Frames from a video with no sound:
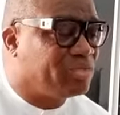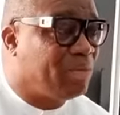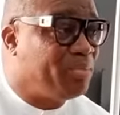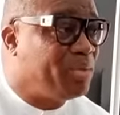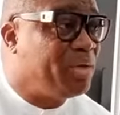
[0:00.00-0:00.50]

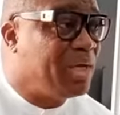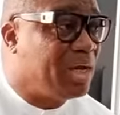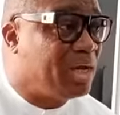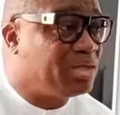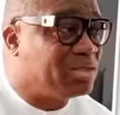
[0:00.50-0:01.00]
And people
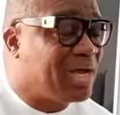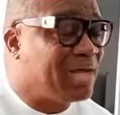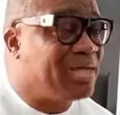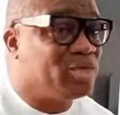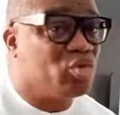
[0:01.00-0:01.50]
like us are
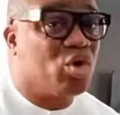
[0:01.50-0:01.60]
here to